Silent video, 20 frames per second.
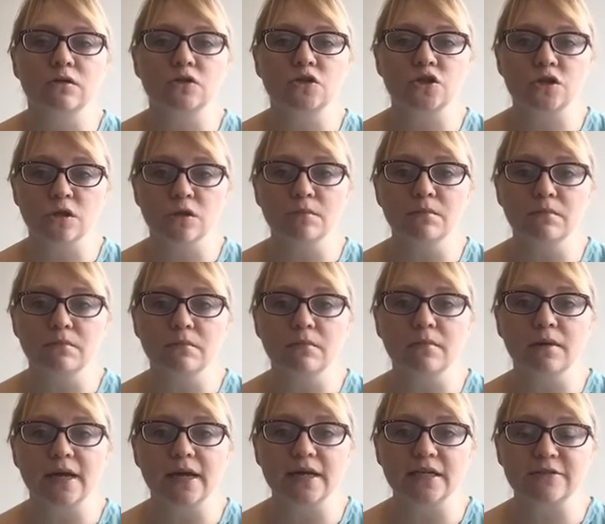
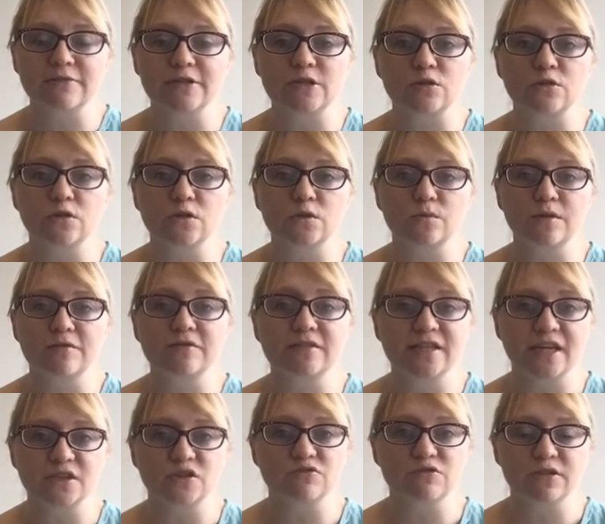Some individuals with
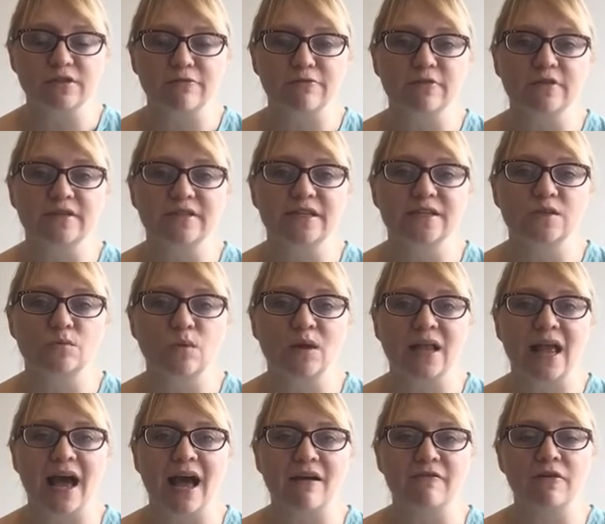sensory differences
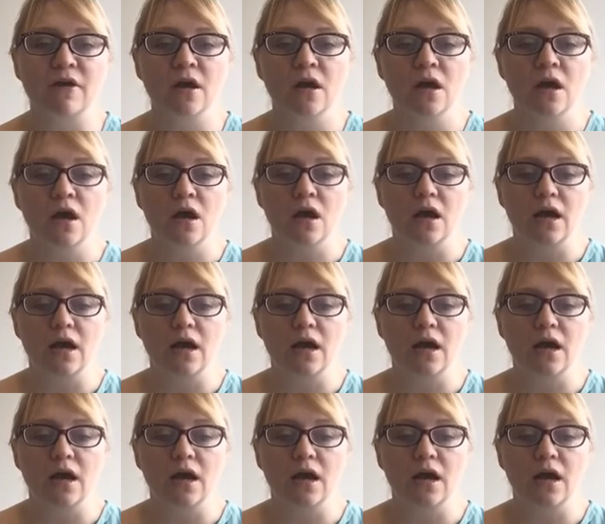will have